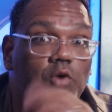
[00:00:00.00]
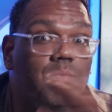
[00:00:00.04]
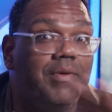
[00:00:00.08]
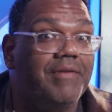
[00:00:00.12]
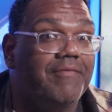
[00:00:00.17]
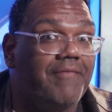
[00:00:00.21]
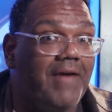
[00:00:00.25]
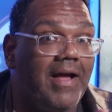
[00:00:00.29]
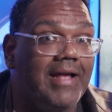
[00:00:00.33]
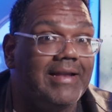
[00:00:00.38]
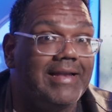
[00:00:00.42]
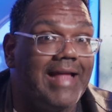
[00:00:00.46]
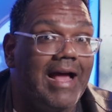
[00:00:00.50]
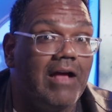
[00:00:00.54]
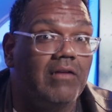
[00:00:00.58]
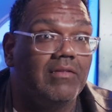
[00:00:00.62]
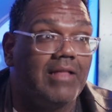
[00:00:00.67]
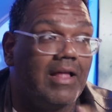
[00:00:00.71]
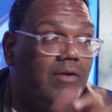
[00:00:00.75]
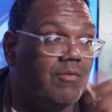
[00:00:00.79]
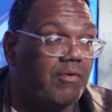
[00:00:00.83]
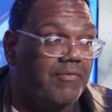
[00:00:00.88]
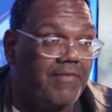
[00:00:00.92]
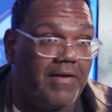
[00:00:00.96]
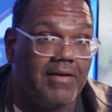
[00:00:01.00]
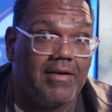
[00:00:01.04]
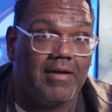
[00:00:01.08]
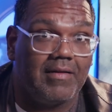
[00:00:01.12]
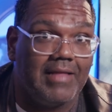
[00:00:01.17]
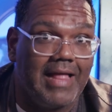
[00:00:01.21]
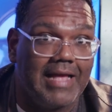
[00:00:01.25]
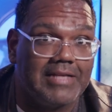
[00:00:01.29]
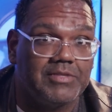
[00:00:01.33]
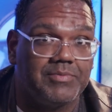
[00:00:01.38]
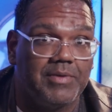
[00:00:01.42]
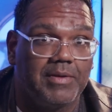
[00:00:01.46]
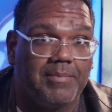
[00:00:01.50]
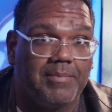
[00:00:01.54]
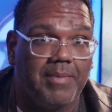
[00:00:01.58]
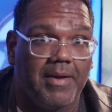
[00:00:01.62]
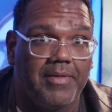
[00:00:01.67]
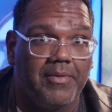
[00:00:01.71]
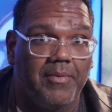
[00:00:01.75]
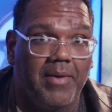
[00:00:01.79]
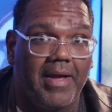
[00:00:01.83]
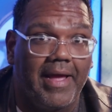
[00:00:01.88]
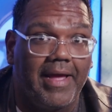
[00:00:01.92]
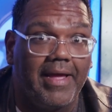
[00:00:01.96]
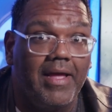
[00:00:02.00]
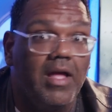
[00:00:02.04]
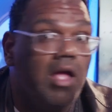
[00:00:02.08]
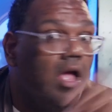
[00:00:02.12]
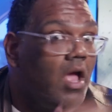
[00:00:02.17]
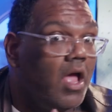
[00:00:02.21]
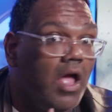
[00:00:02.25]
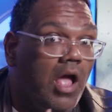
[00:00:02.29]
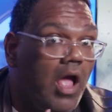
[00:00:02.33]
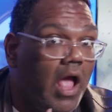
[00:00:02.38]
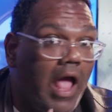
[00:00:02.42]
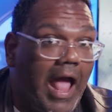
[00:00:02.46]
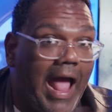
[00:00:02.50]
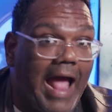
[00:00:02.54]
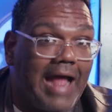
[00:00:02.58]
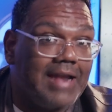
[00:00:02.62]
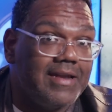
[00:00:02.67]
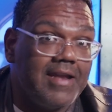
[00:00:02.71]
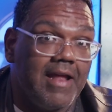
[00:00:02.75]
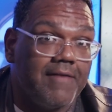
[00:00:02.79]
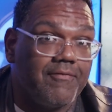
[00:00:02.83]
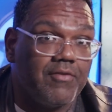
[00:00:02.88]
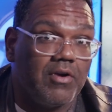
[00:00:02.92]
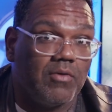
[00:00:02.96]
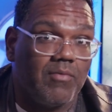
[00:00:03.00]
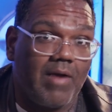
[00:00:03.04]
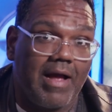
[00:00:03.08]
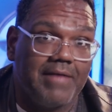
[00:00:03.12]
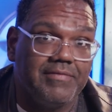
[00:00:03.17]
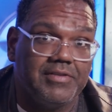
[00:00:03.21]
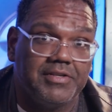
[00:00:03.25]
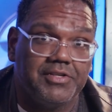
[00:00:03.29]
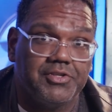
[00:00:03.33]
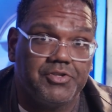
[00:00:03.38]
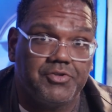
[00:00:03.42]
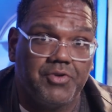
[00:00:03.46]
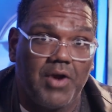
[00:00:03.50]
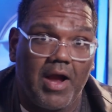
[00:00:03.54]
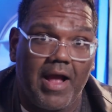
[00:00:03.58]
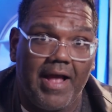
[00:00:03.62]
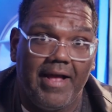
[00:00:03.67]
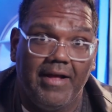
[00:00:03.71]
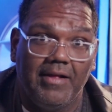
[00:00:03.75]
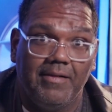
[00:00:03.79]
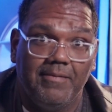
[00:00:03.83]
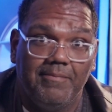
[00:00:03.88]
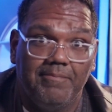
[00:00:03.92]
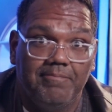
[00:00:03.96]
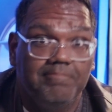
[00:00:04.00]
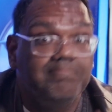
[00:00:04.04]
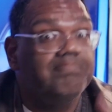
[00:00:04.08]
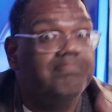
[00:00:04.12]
who we found out last week, by the way, had never arrived at his trial.